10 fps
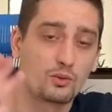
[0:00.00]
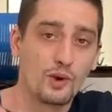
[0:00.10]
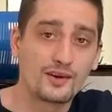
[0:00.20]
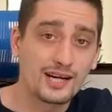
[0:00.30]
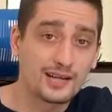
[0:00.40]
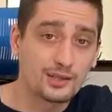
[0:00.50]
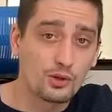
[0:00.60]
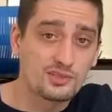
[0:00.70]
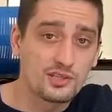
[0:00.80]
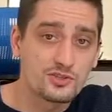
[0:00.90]
where I
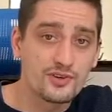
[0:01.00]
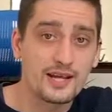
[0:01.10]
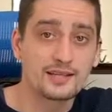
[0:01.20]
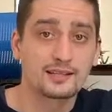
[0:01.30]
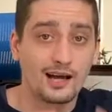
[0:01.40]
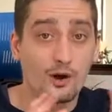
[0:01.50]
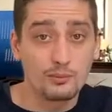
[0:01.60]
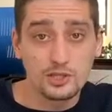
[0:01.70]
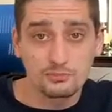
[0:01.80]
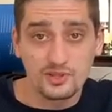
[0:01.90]
closed the trade, how
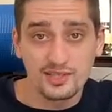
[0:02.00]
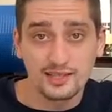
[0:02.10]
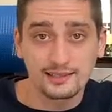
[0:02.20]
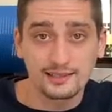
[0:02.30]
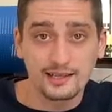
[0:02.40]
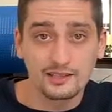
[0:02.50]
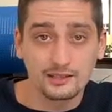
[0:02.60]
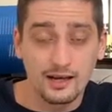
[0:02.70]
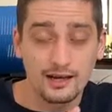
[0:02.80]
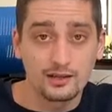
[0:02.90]
much percentage
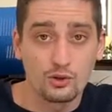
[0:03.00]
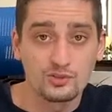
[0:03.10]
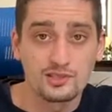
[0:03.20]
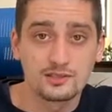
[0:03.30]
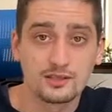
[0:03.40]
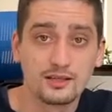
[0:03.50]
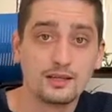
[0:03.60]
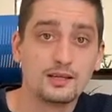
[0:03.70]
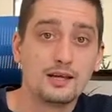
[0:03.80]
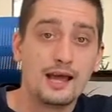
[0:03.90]
I closed.
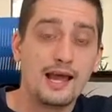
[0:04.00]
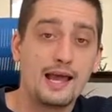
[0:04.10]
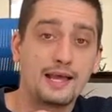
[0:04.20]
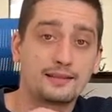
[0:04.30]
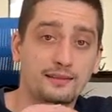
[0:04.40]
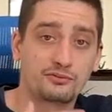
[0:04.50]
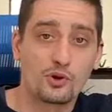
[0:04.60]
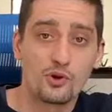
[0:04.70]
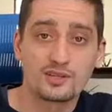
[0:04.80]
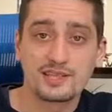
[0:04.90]
And of
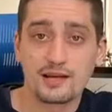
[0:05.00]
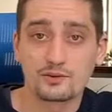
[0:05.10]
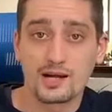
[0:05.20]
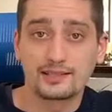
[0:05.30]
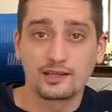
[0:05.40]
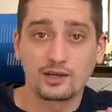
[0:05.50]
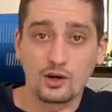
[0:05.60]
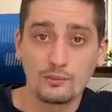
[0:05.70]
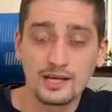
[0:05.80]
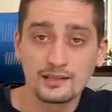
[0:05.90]
course, I write a
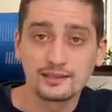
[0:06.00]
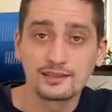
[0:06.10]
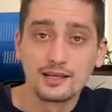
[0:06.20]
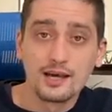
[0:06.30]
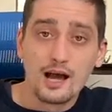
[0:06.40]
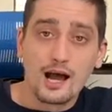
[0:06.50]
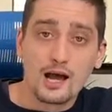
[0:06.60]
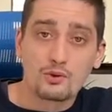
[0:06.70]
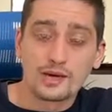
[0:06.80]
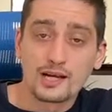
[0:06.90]
comment
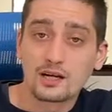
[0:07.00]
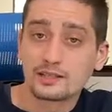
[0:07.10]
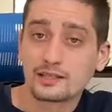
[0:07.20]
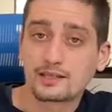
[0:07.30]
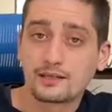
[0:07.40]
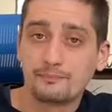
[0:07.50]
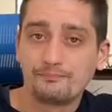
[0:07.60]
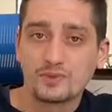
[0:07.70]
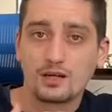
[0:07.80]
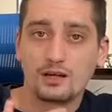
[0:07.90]
regarding
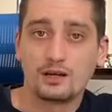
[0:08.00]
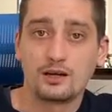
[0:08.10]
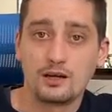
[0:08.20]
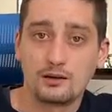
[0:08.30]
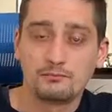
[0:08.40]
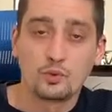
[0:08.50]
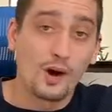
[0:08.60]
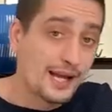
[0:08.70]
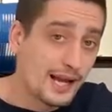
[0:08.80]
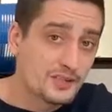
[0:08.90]

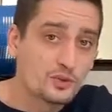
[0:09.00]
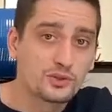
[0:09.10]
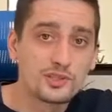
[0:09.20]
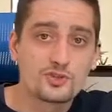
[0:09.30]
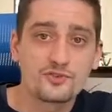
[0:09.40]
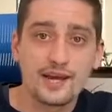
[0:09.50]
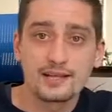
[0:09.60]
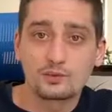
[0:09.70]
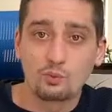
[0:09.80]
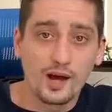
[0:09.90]
why I took the
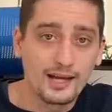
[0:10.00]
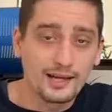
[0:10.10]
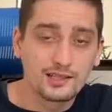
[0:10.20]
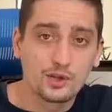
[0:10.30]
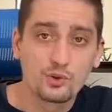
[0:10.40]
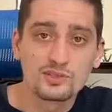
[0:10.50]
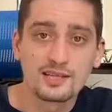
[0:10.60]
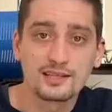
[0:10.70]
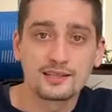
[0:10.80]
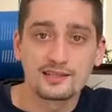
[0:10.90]
trade, why I closed
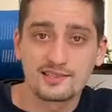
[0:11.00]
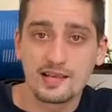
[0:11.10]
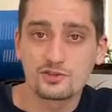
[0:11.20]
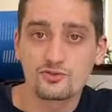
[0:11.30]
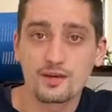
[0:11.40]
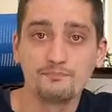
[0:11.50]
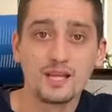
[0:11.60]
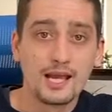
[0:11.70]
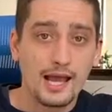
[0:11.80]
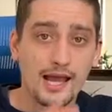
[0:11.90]
it, etc.
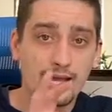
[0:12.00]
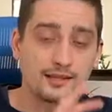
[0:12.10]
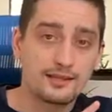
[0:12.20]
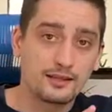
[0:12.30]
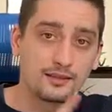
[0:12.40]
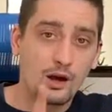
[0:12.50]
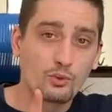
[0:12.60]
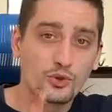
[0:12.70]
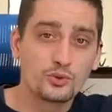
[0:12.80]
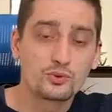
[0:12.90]
And now
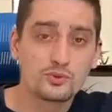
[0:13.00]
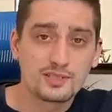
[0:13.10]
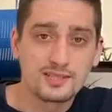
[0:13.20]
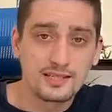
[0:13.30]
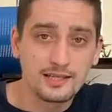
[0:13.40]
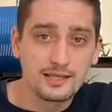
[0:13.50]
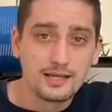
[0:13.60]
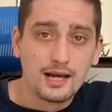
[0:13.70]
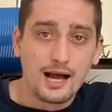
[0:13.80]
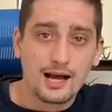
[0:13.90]
you see
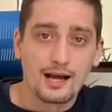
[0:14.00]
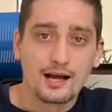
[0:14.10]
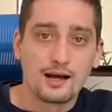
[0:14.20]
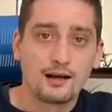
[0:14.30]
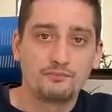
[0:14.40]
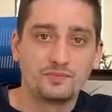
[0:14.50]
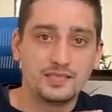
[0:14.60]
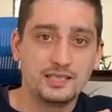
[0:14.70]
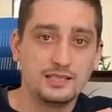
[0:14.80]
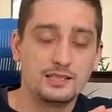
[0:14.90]

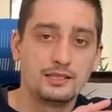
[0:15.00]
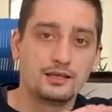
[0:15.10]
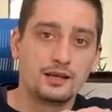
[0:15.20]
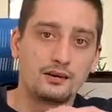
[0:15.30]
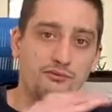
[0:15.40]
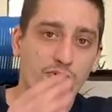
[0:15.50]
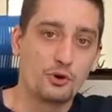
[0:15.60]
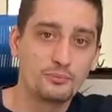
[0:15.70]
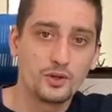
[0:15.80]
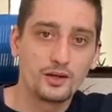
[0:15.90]
the
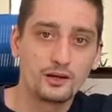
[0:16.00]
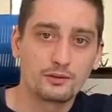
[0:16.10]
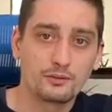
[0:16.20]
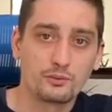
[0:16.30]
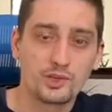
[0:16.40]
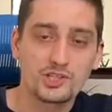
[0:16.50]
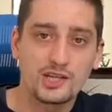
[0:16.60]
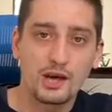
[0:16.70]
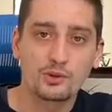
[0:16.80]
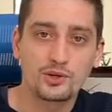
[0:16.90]
formula which
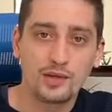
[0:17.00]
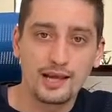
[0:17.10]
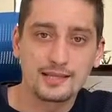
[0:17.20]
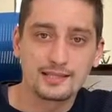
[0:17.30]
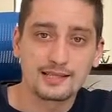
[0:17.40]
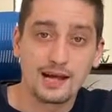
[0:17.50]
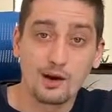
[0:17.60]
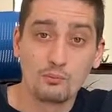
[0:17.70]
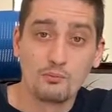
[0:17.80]
calculates how